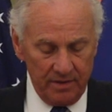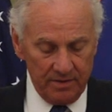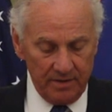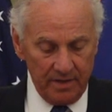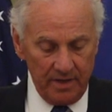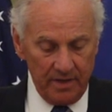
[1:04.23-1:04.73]
to
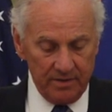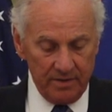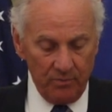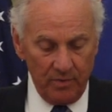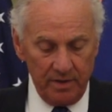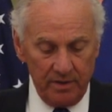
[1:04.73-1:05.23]
say is that
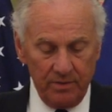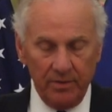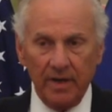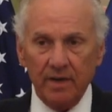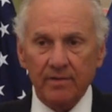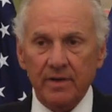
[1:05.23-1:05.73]
we do
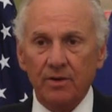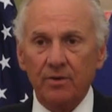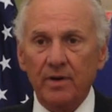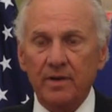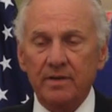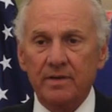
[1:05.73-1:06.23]
have a
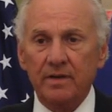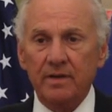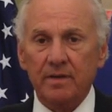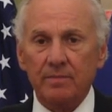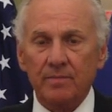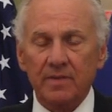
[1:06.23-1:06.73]
great
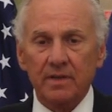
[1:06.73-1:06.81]
team.